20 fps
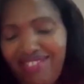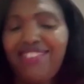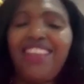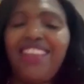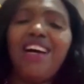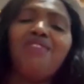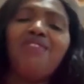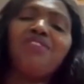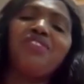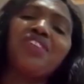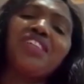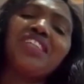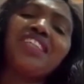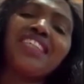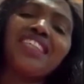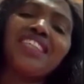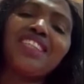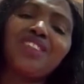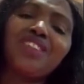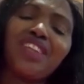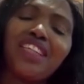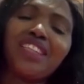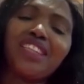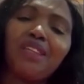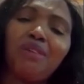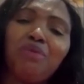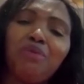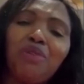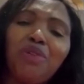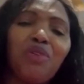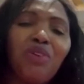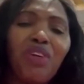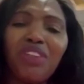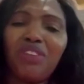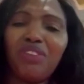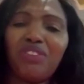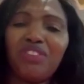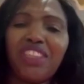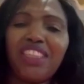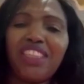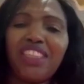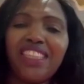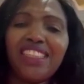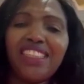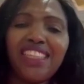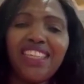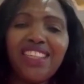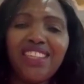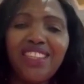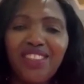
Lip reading: I'm willing to write a book one of the days